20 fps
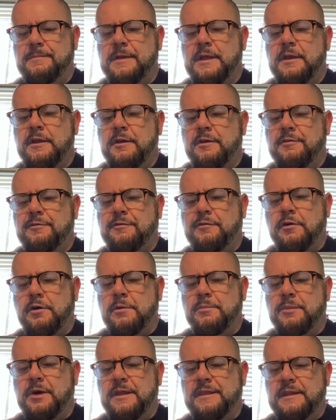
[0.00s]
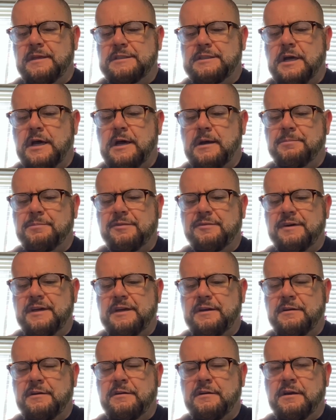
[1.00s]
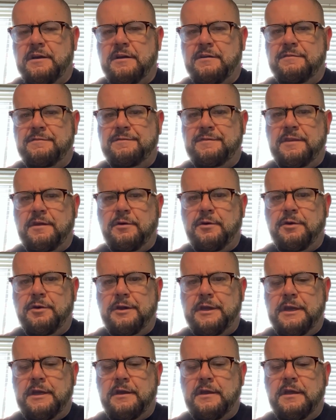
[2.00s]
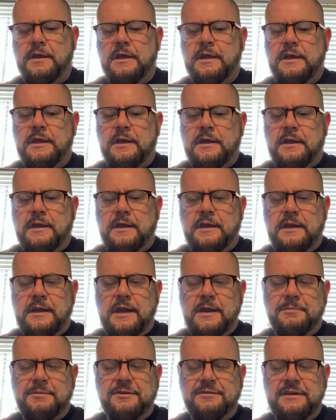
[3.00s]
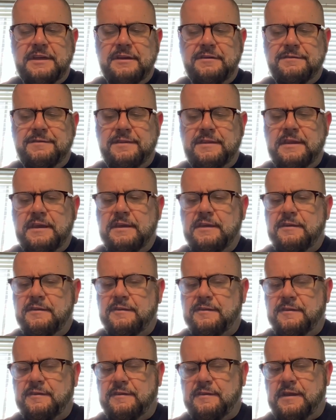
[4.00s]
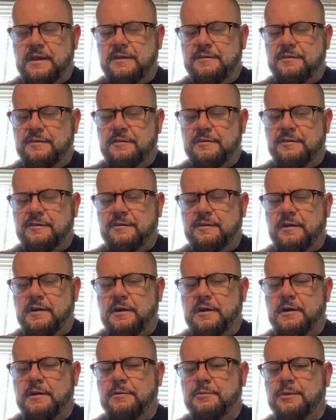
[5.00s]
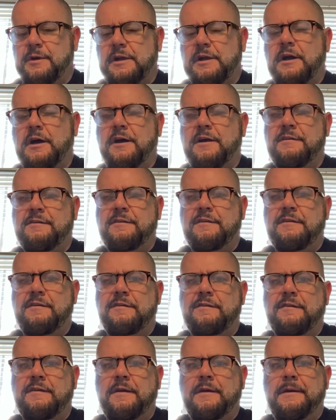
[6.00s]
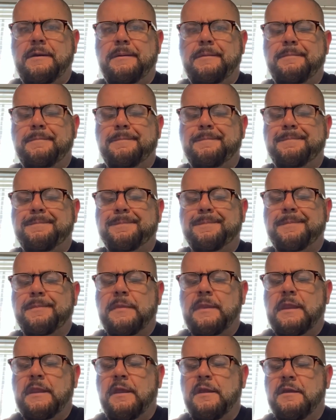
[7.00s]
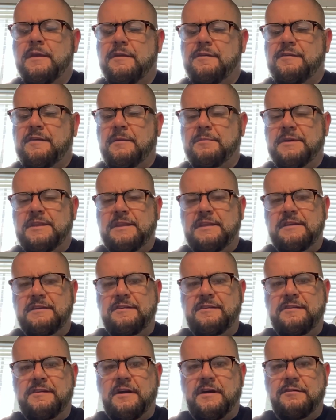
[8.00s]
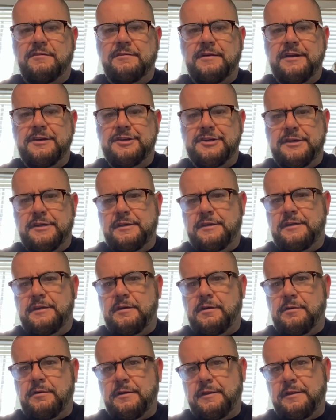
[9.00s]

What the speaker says: form on the top layer of the Hoya. And I believe these esters are what causes some of the discoloration or the